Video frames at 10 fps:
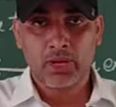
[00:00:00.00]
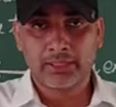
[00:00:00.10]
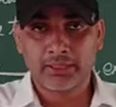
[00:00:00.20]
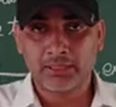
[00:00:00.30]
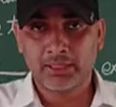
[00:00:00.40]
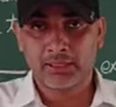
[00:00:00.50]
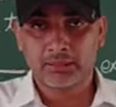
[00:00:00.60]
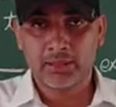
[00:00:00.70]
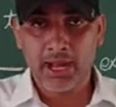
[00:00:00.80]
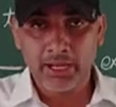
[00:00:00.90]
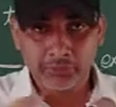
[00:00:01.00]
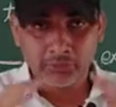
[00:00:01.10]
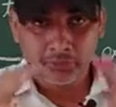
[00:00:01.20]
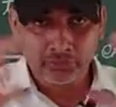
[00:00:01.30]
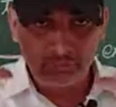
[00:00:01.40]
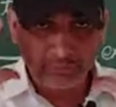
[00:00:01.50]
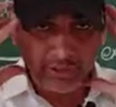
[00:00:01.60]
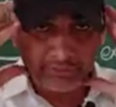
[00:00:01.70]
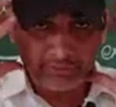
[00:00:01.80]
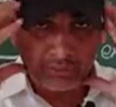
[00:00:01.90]
at here and
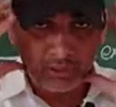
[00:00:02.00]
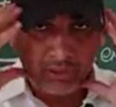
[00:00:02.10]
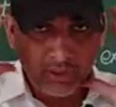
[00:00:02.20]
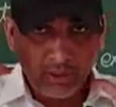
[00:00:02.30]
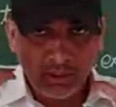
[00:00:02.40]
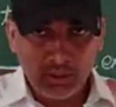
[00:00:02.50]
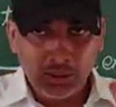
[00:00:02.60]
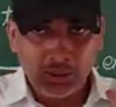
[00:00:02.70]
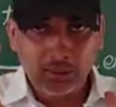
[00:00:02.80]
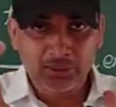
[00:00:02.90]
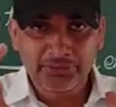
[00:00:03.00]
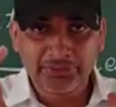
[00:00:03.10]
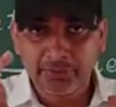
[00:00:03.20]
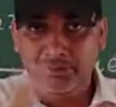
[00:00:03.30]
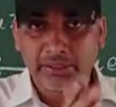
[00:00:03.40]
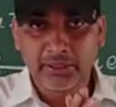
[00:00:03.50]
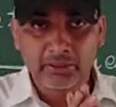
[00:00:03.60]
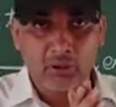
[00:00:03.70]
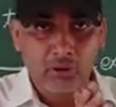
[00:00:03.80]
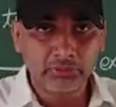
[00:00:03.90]
just
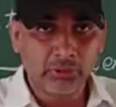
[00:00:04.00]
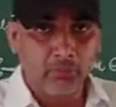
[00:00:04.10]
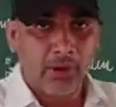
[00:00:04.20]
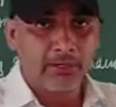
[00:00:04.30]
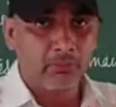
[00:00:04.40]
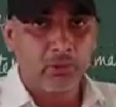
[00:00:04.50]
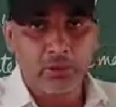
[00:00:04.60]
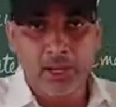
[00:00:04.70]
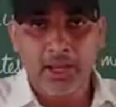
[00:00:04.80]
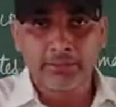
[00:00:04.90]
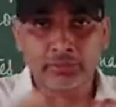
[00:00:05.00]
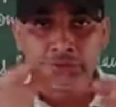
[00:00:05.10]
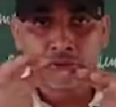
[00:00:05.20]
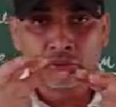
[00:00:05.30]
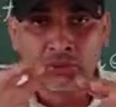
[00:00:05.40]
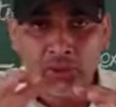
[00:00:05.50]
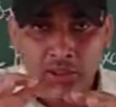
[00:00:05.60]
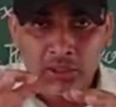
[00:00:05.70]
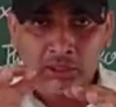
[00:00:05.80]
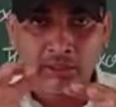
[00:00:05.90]
concentrated on the whiteboard, and you
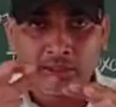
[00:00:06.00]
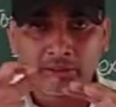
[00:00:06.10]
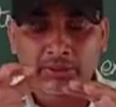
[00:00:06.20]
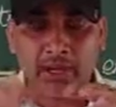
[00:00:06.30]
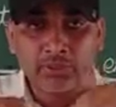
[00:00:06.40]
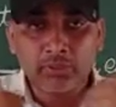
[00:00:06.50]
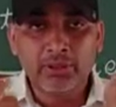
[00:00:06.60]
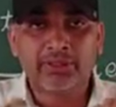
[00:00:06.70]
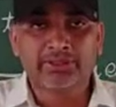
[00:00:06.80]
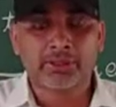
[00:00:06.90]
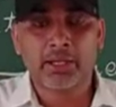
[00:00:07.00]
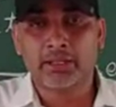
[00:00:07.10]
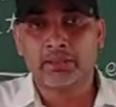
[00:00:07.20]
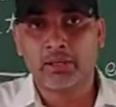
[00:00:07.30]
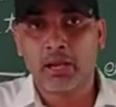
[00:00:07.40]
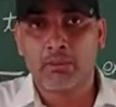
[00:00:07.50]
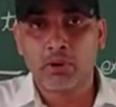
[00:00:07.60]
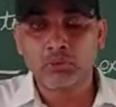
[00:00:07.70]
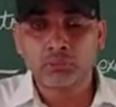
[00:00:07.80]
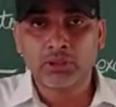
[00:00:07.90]
try to understand
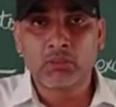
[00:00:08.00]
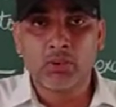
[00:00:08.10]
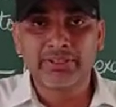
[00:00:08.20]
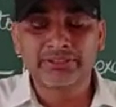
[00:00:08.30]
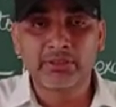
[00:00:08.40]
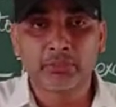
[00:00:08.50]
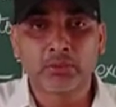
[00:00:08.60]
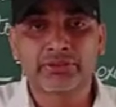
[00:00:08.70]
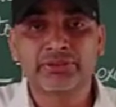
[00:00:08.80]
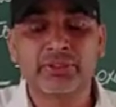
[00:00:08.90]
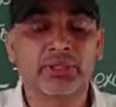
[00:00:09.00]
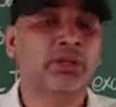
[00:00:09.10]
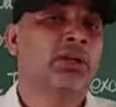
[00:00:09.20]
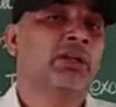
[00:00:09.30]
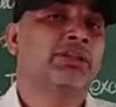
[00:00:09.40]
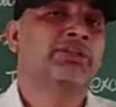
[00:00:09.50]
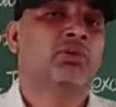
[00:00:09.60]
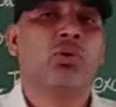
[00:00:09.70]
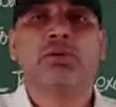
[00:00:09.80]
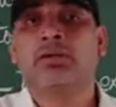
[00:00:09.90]
about to the what is the procedure is
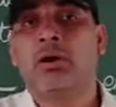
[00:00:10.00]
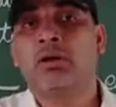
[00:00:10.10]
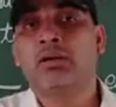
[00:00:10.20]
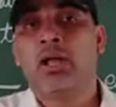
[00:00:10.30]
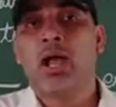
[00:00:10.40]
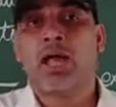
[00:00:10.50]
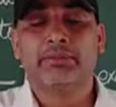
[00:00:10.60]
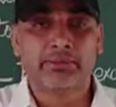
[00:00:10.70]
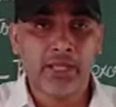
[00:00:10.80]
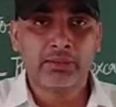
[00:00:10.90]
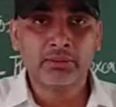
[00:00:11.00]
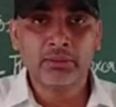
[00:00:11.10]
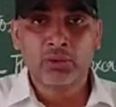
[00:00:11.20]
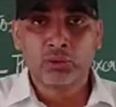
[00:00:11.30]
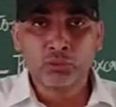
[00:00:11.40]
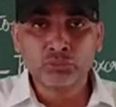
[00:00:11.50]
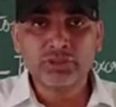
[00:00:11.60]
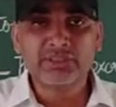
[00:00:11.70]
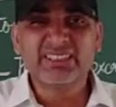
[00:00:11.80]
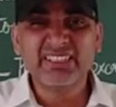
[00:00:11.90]
going on, and then to
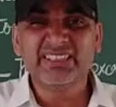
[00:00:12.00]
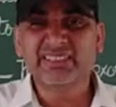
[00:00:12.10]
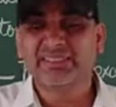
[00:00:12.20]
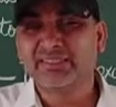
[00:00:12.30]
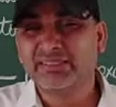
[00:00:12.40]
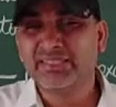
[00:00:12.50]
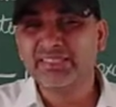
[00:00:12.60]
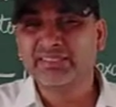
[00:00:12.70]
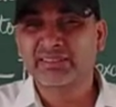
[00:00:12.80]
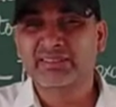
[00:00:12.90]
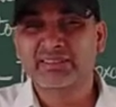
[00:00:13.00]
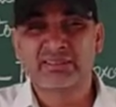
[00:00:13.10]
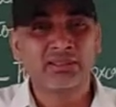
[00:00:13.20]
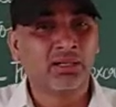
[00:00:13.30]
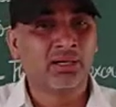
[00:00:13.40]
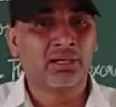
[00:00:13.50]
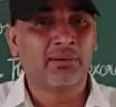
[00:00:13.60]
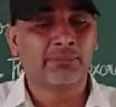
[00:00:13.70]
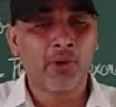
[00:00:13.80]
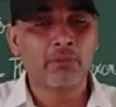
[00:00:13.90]
the these
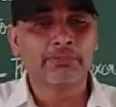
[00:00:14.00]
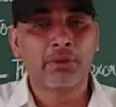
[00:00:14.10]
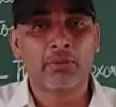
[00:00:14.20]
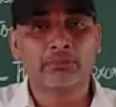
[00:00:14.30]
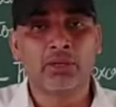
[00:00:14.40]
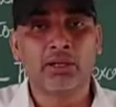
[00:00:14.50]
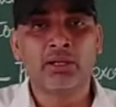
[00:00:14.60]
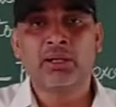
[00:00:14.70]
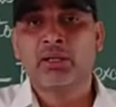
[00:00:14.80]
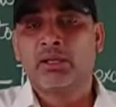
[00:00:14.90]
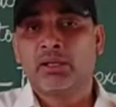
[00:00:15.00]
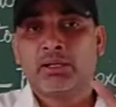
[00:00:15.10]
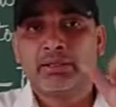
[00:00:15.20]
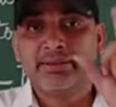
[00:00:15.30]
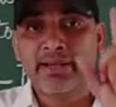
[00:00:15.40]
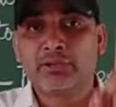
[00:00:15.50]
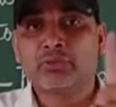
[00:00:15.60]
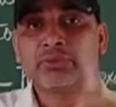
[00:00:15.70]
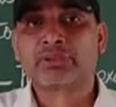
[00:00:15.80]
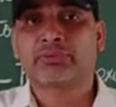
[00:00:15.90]
forms of the
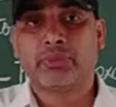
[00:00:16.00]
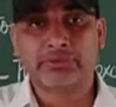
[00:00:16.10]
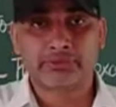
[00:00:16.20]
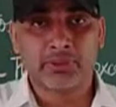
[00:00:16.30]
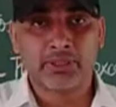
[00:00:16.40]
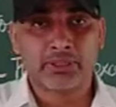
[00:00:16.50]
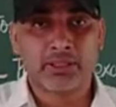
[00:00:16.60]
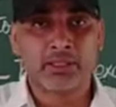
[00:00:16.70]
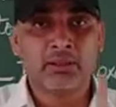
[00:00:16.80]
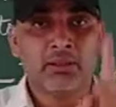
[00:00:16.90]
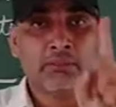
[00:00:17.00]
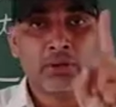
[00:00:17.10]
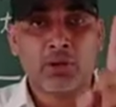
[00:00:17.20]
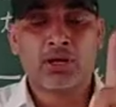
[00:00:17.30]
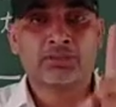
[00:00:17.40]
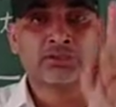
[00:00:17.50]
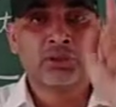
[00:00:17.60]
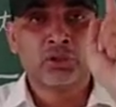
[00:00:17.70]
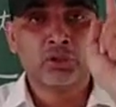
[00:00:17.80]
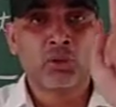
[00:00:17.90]
nitrogenous waste material,
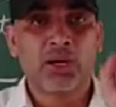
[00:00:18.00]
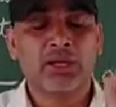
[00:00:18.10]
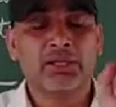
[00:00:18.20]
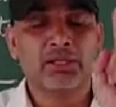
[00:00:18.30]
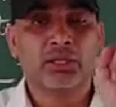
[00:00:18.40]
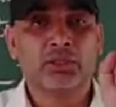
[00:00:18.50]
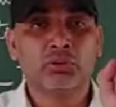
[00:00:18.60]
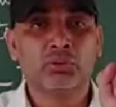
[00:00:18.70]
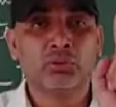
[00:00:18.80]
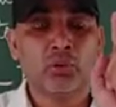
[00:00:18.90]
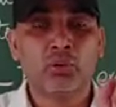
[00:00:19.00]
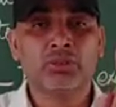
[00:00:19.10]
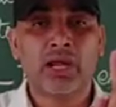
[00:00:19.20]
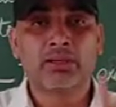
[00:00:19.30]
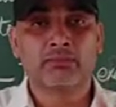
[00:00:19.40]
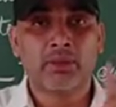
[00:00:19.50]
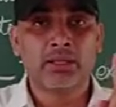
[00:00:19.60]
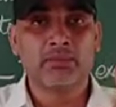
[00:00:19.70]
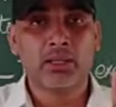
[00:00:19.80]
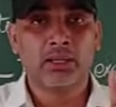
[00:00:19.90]
because you know that
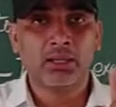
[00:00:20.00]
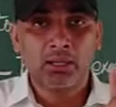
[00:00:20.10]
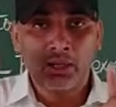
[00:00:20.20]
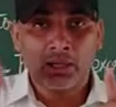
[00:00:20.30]
very well